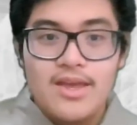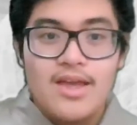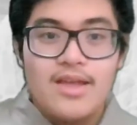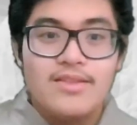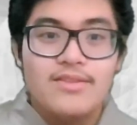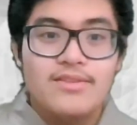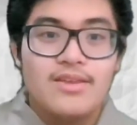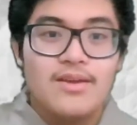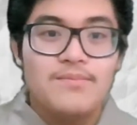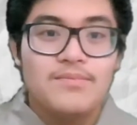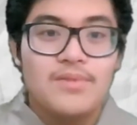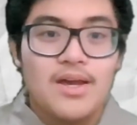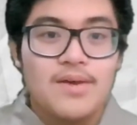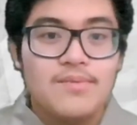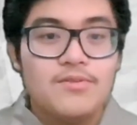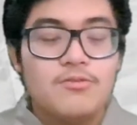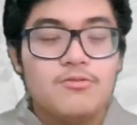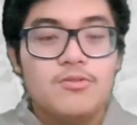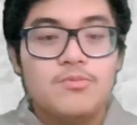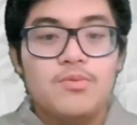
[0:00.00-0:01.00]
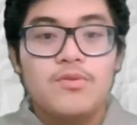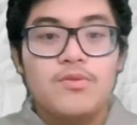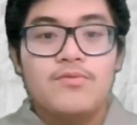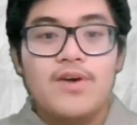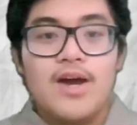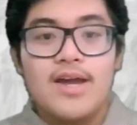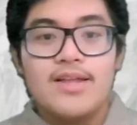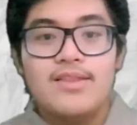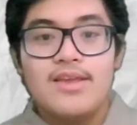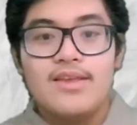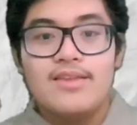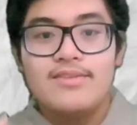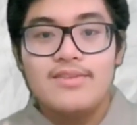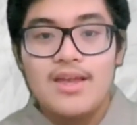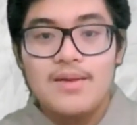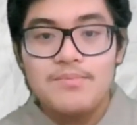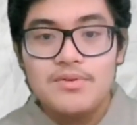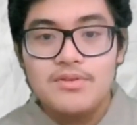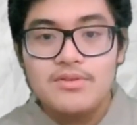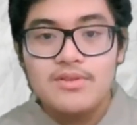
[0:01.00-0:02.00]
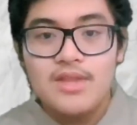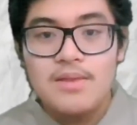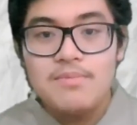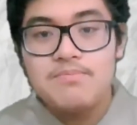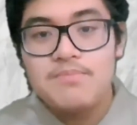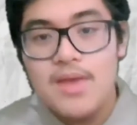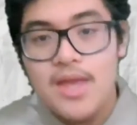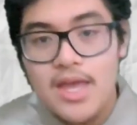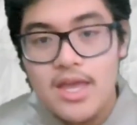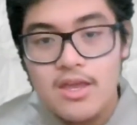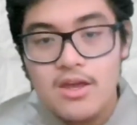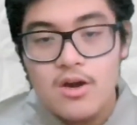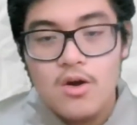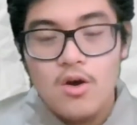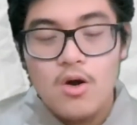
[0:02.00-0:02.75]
and sometimes we would provide examples that may